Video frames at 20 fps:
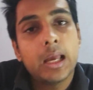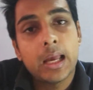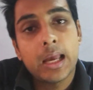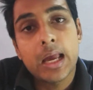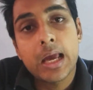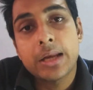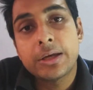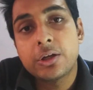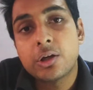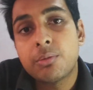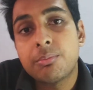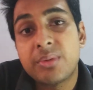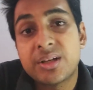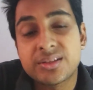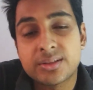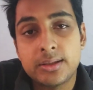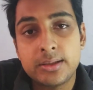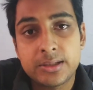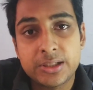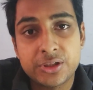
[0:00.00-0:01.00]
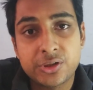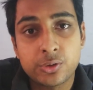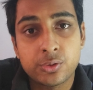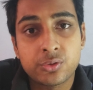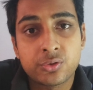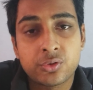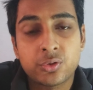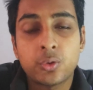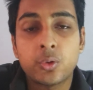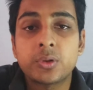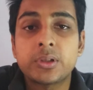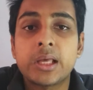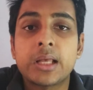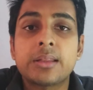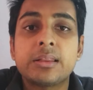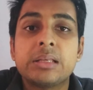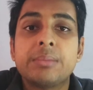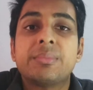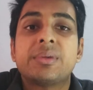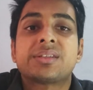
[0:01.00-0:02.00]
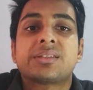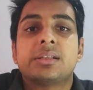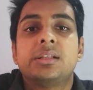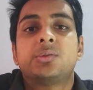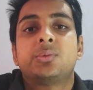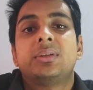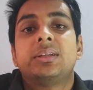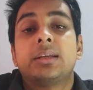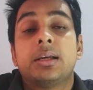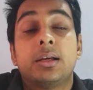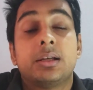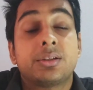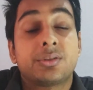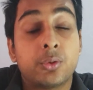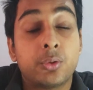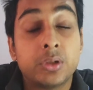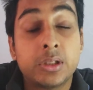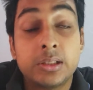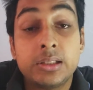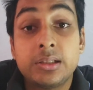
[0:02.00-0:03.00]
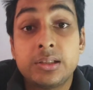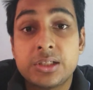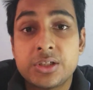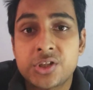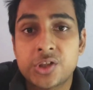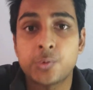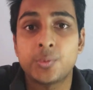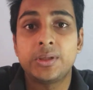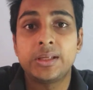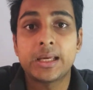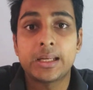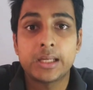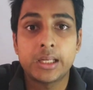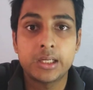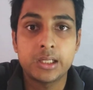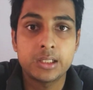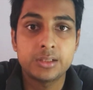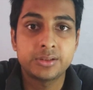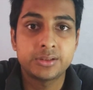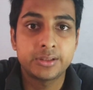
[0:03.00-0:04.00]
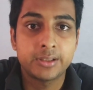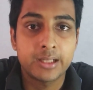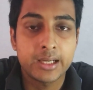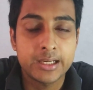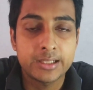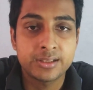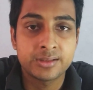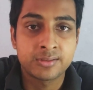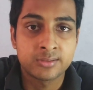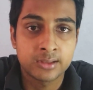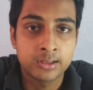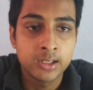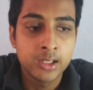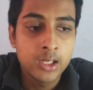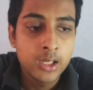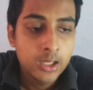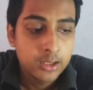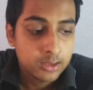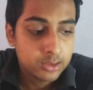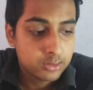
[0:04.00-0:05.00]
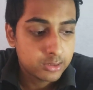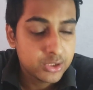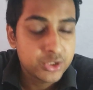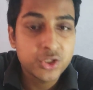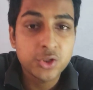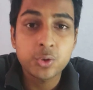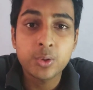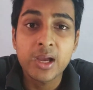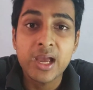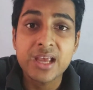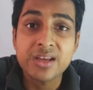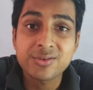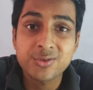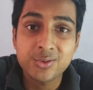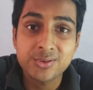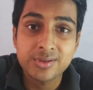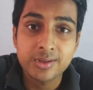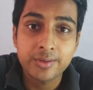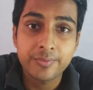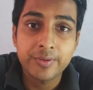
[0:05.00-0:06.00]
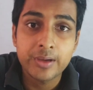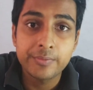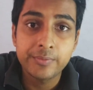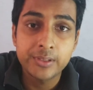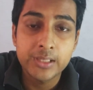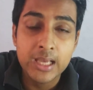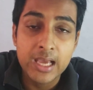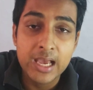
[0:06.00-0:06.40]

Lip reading: and your muscle tissue, so that the muscles will so that the tissue will get energy, right? The tissue has to survive, it